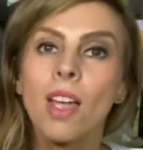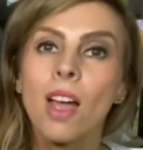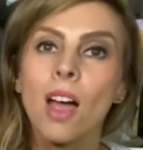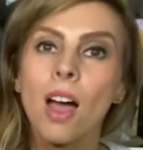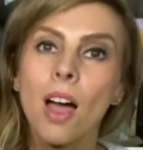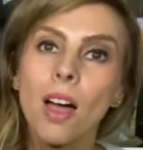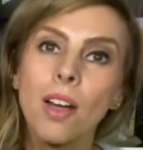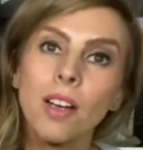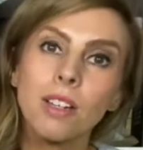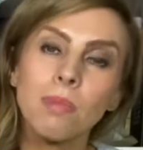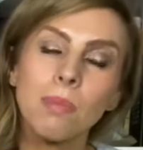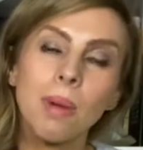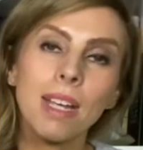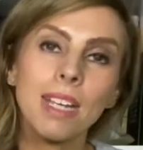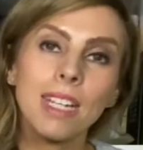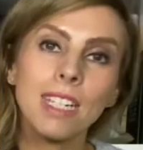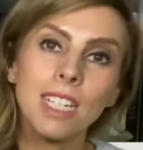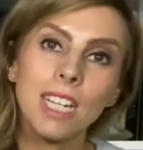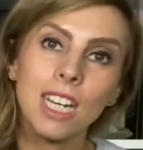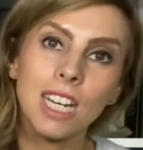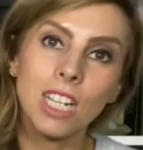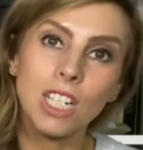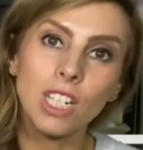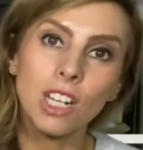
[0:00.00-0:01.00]
I could make a
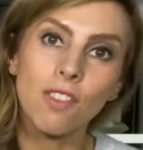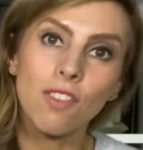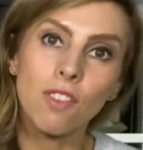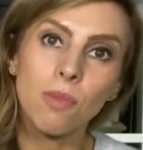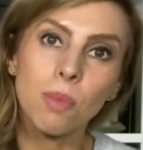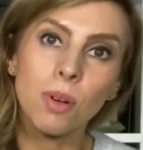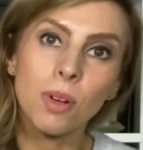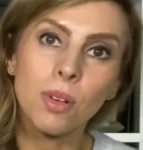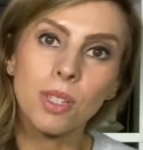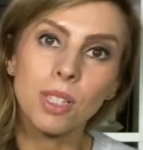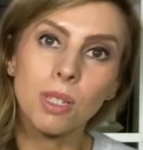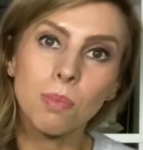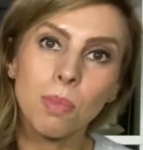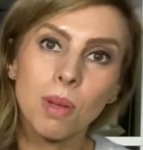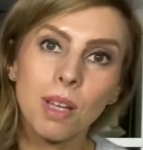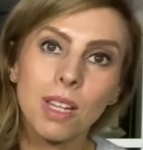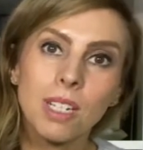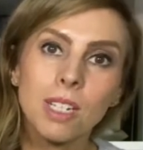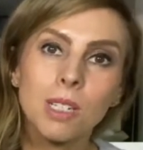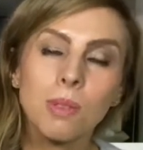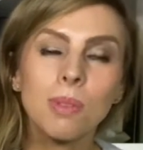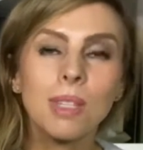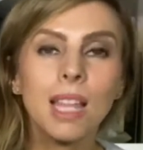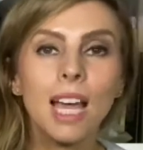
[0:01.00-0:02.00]
t-shirt for my
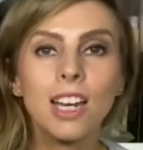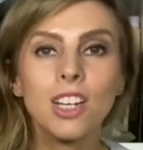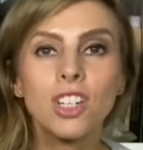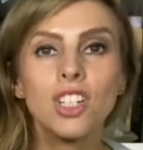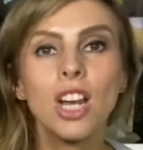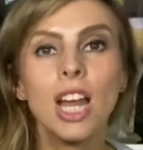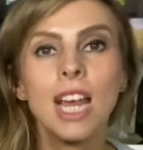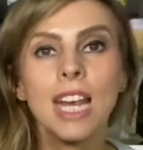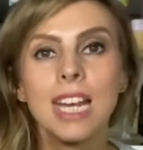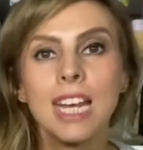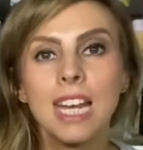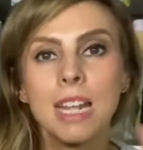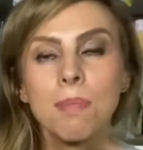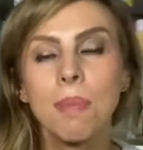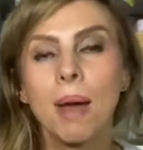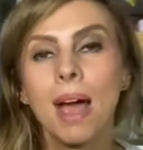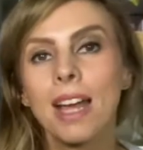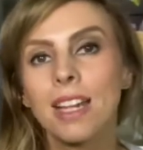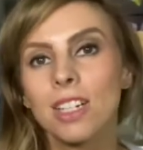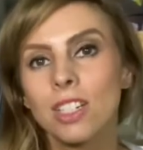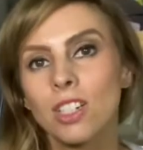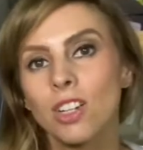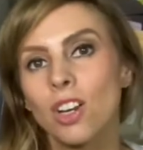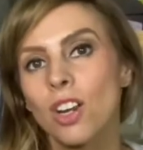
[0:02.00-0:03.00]
husband with that Jaylee
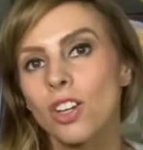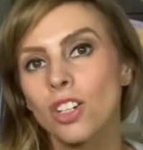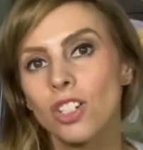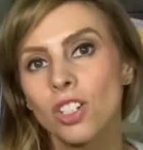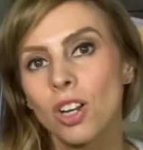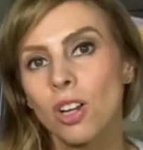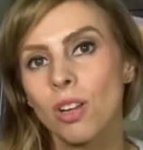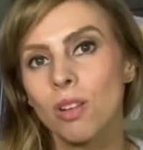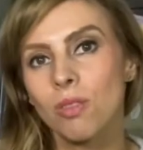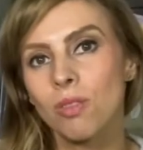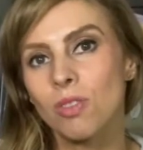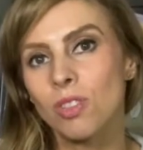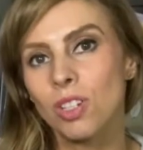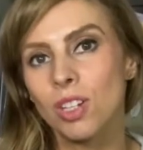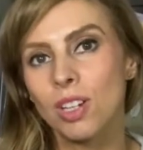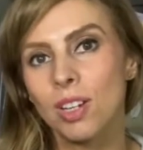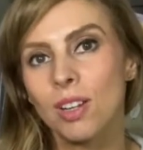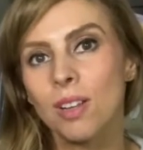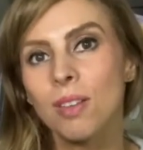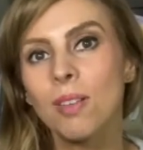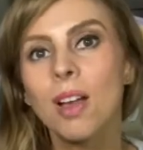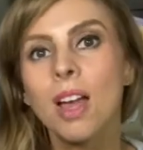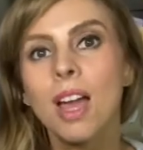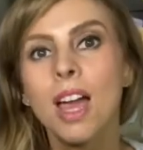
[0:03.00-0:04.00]
pattern I showed
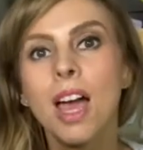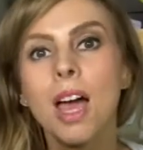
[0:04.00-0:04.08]
you,